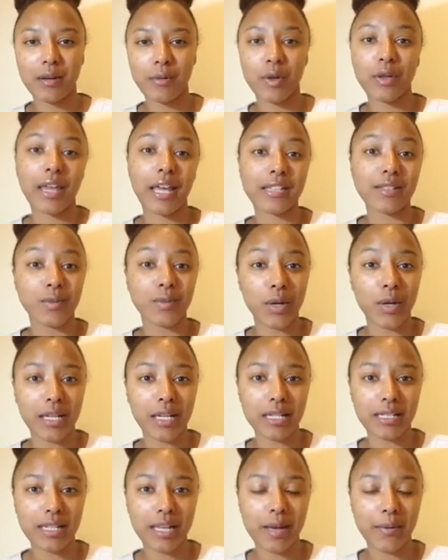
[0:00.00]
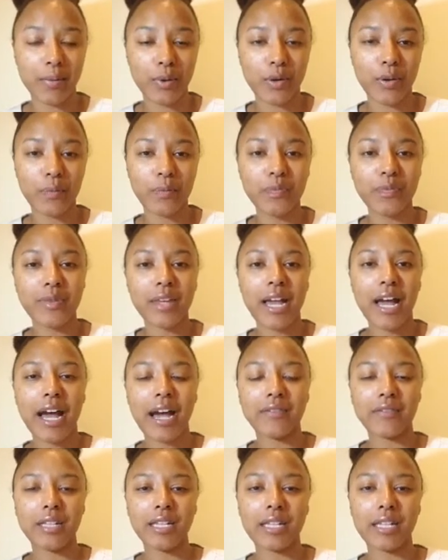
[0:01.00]
Or that's one example.
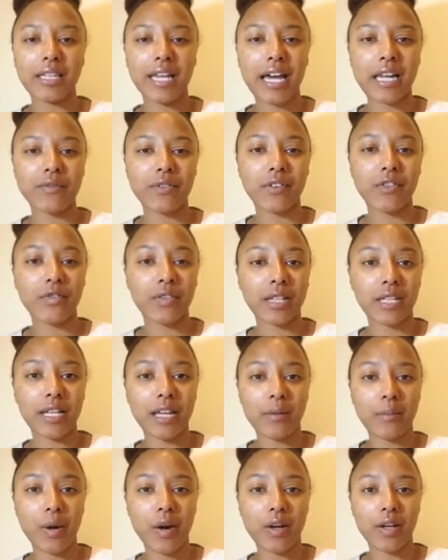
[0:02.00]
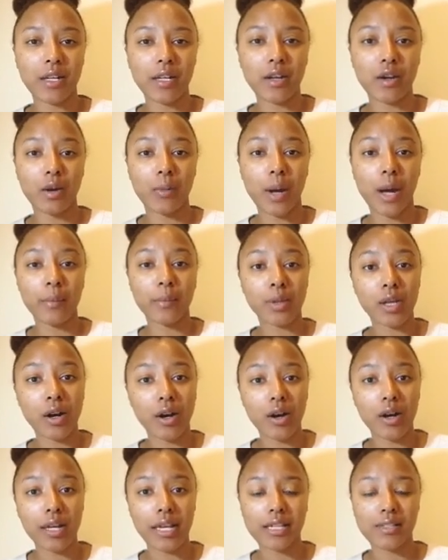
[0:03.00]
I've done a lot of affiliate marketing on my
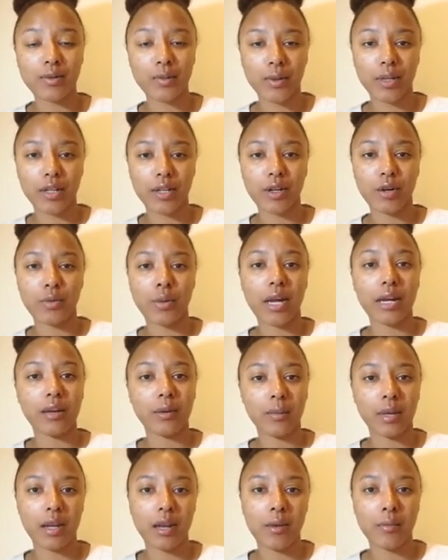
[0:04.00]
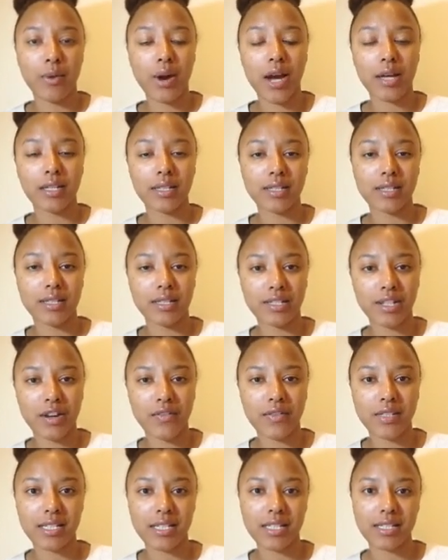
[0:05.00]
blog as well, recommending products and
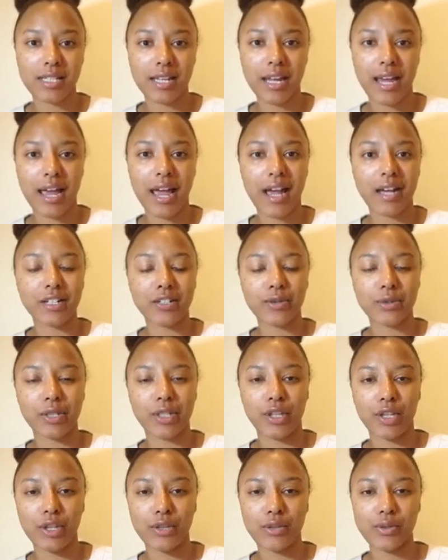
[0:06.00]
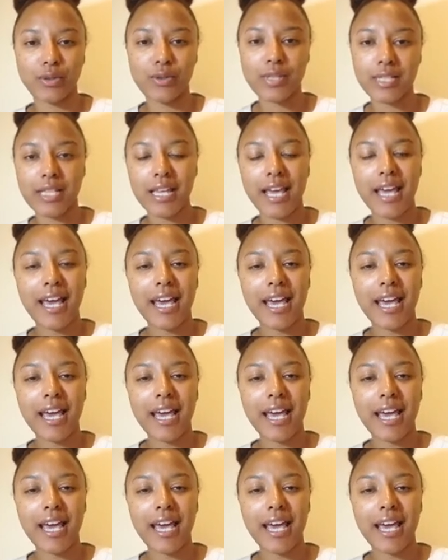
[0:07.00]
services that I actually use.